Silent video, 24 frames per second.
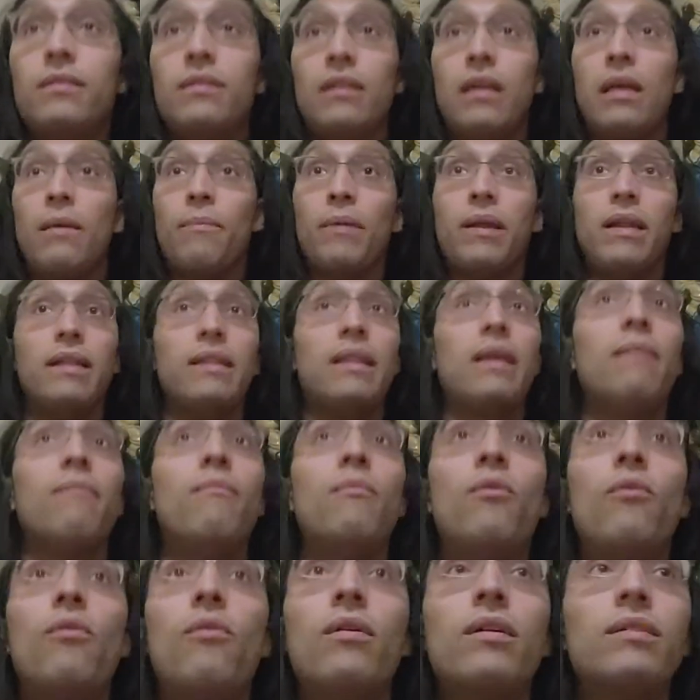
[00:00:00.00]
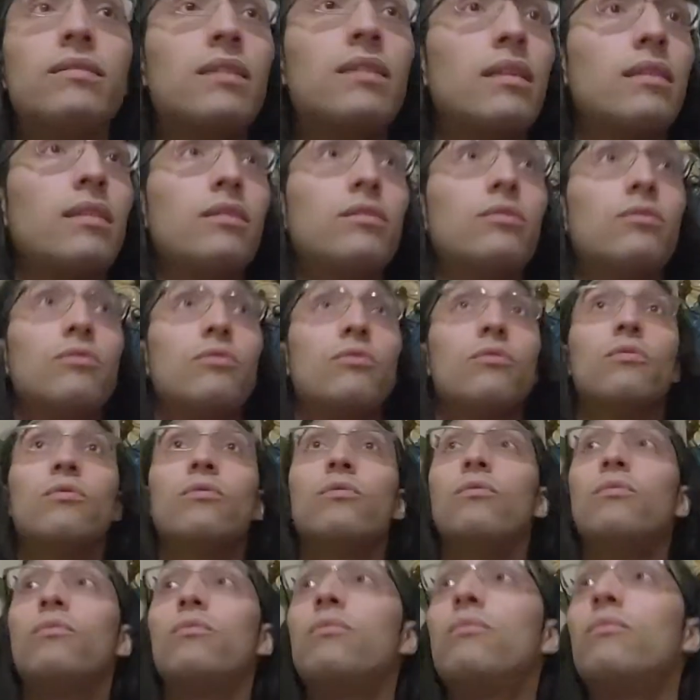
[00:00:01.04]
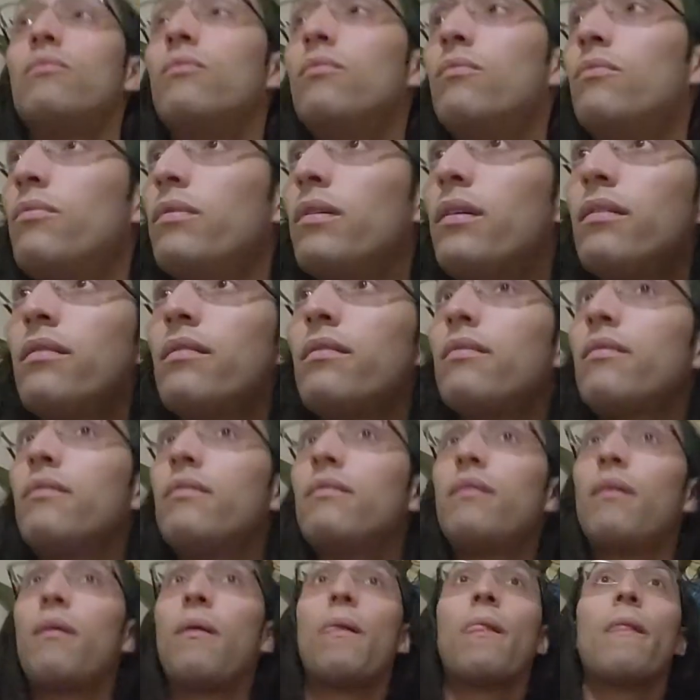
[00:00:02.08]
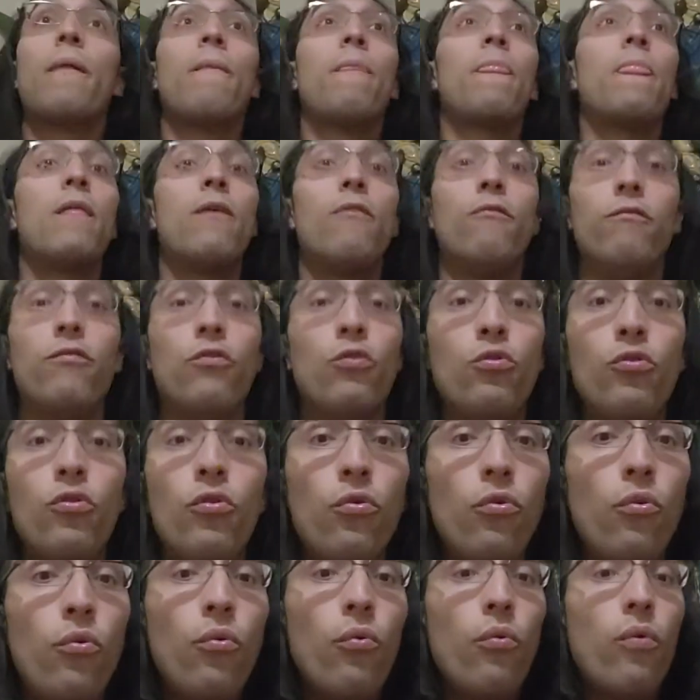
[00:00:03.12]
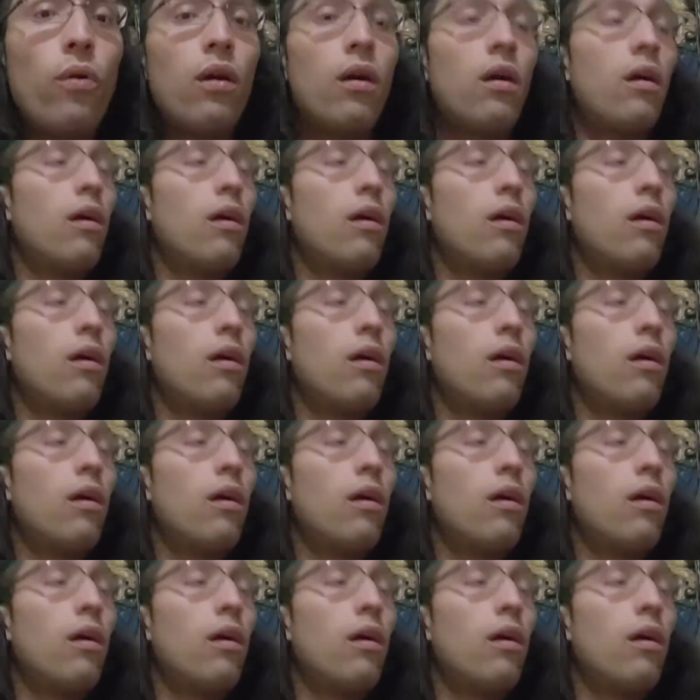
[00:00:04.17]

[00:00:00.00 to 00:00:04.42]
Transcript: Espiritismo has nothing to do with voodoo.